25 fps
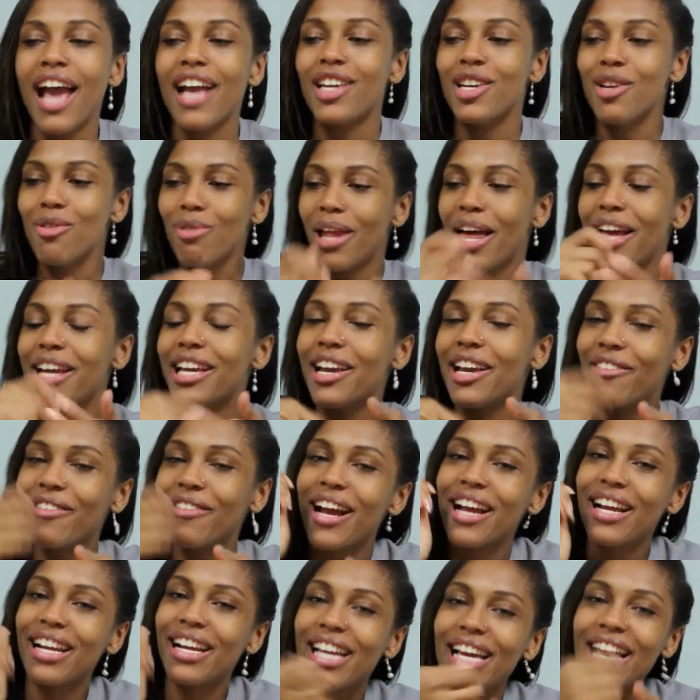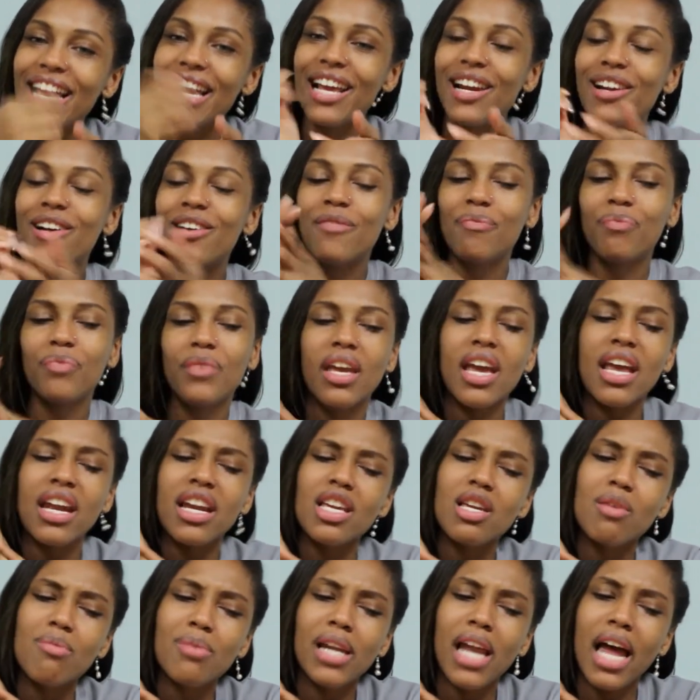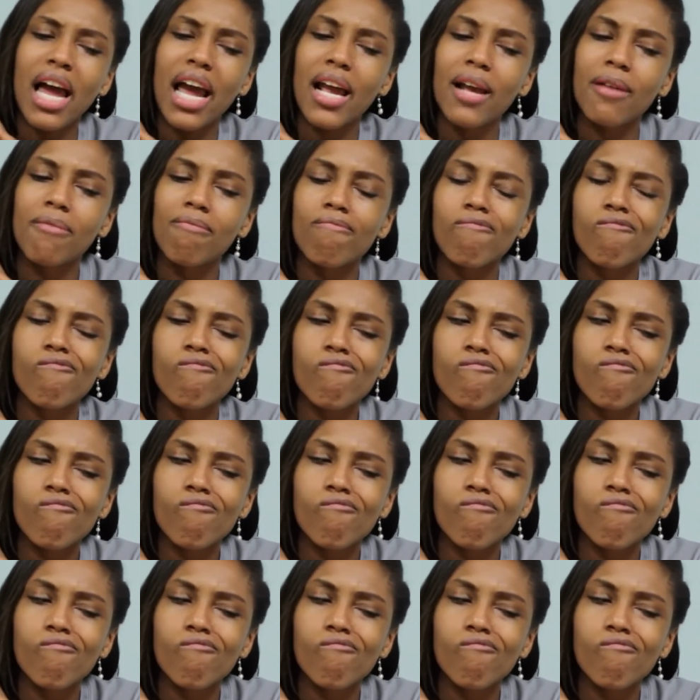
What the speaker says: and you like get ready to eat them, and then you be like,